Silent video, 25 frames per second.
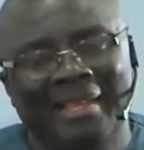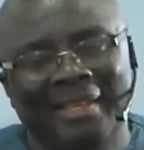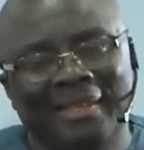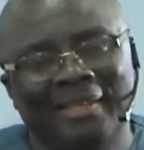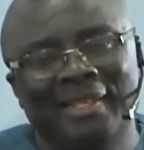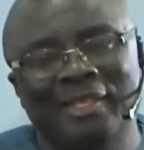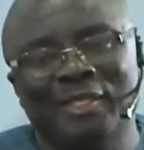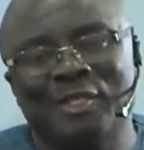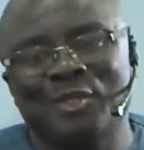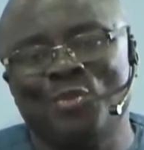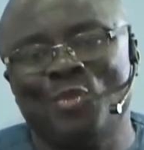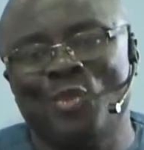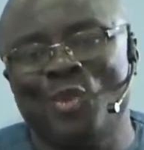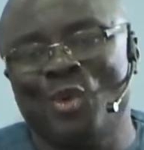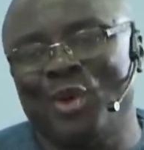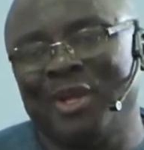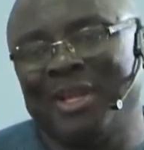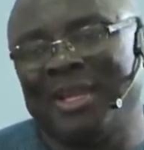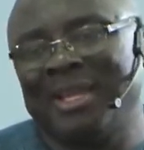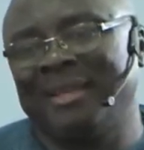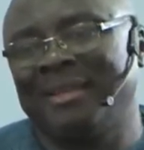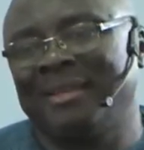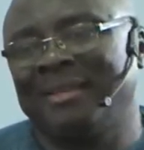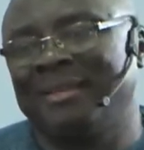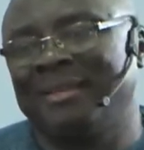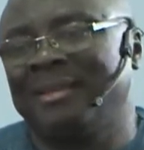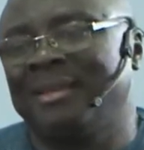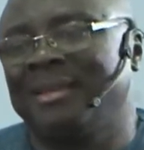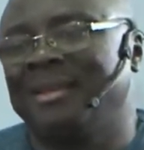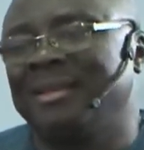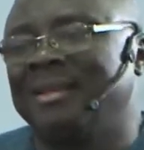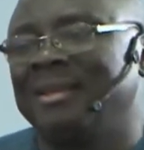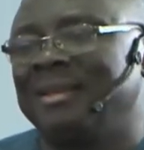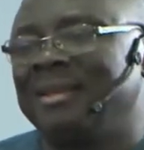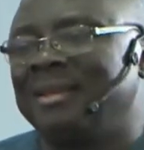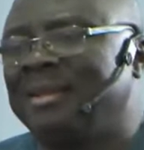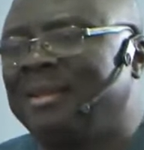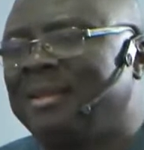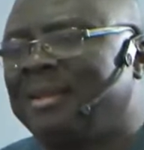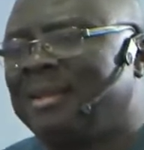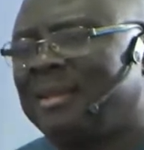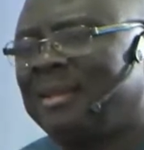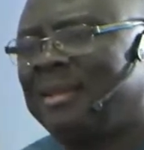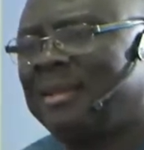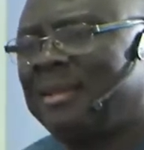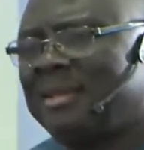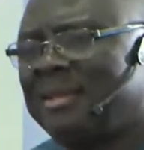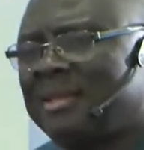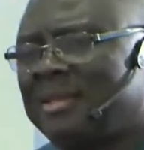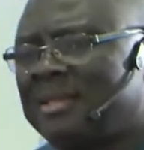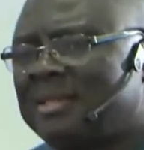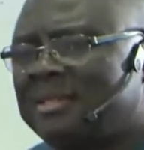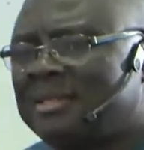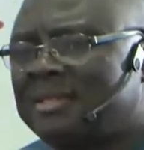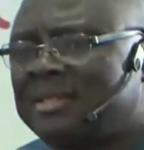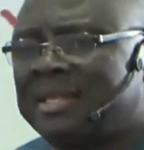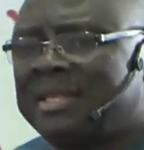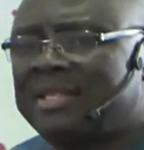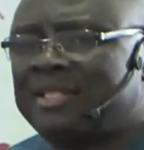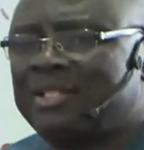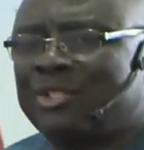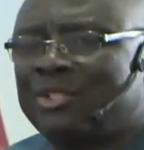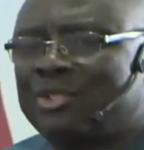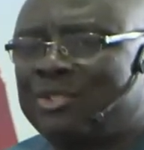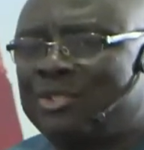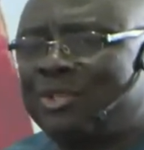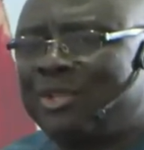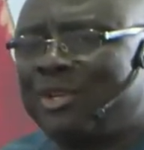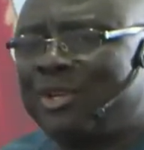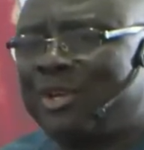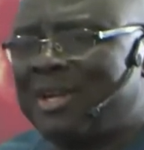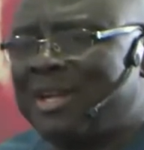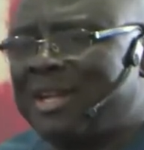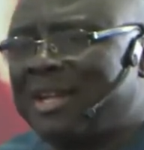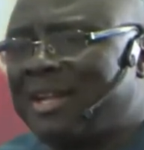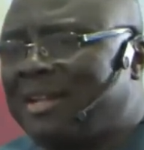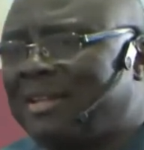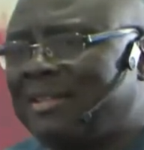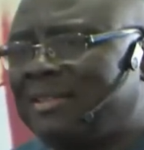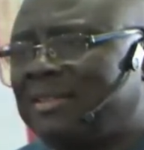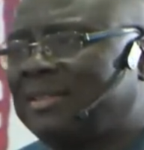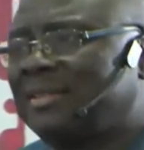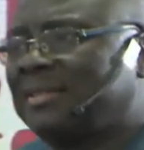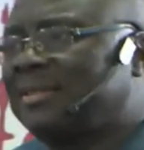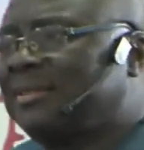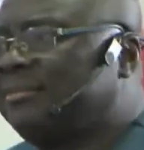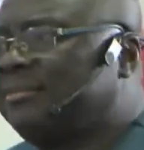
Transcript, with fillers: This morning, search through your heart